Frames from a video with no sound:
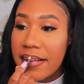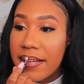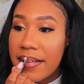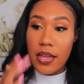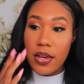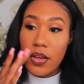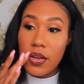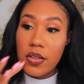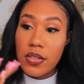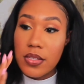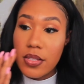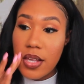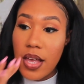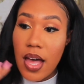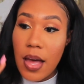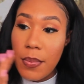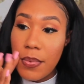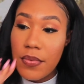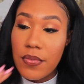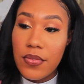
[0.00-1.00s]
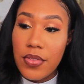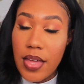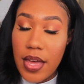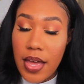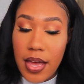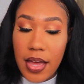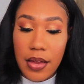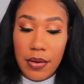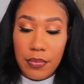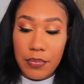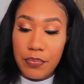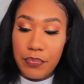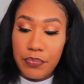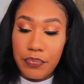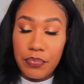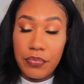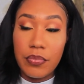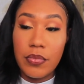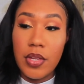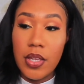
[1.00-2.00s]
And on top of that,
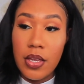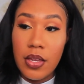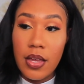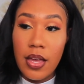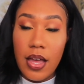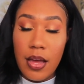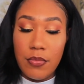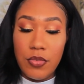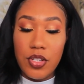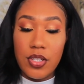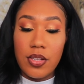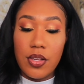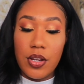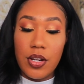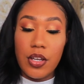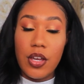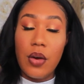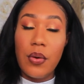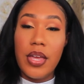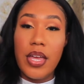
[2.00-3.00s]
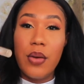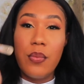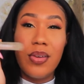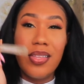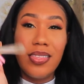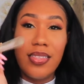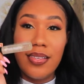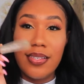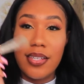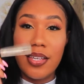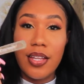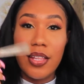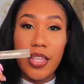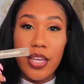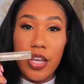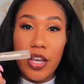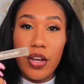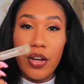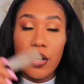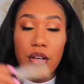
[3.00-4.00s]
I'm just gonna go in with this
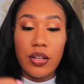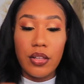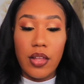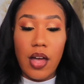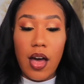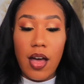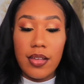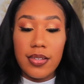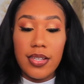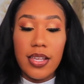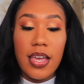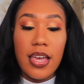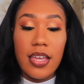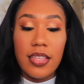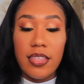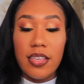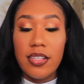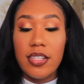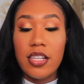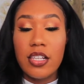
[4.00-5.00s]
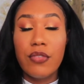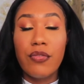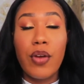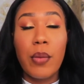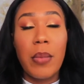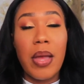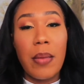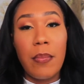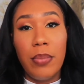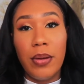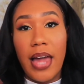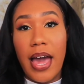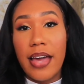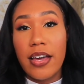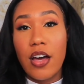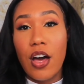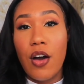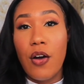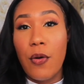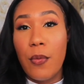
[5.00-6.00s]
clear gloss. This is from a
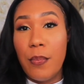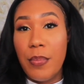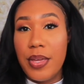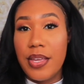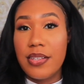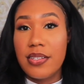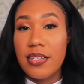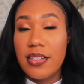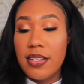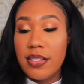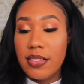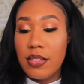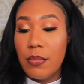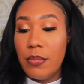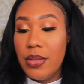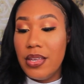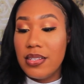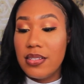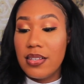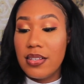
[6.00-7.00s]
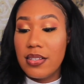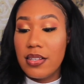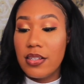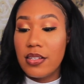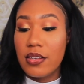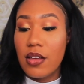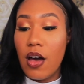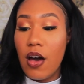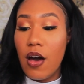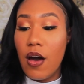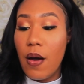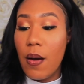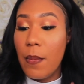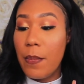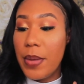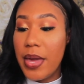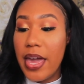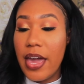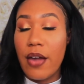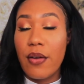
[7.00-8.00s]
black owned business. The business is
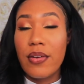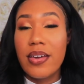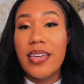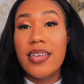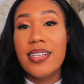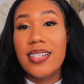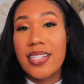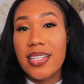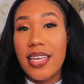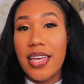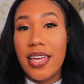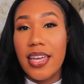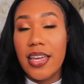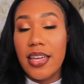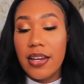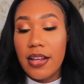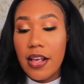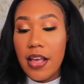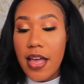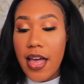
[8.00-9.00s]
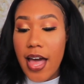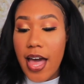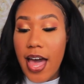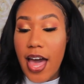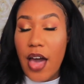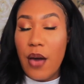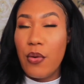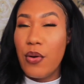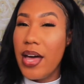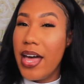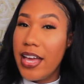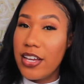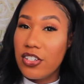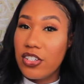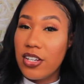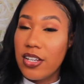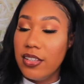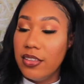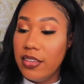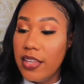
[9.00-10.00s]
called Parris Skin. I will
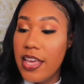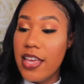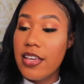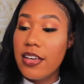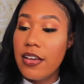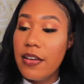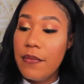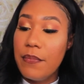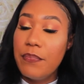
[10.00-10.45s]
actually link